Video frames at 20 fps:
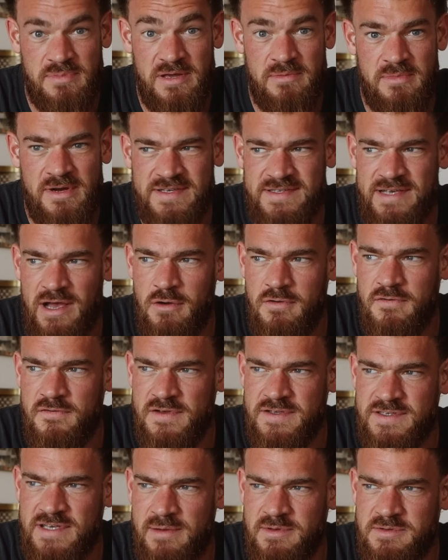myself
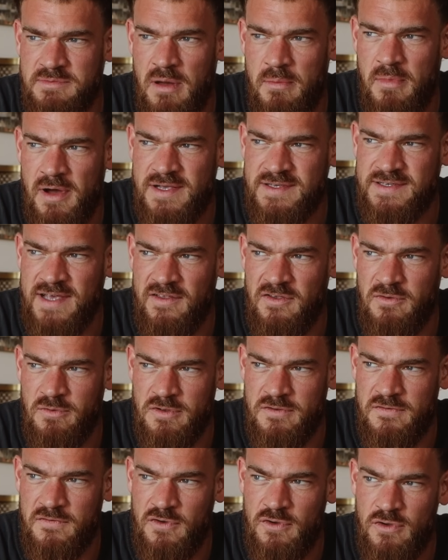in terms of my mindset
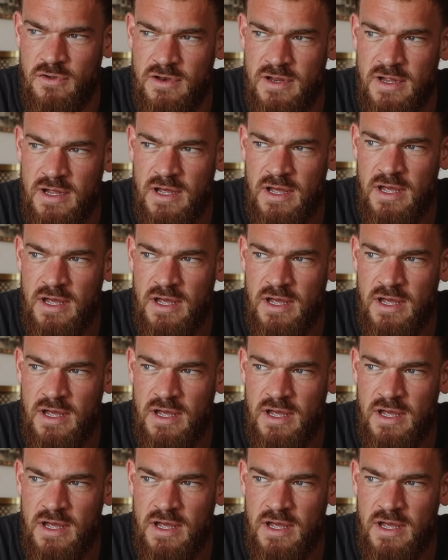towards food,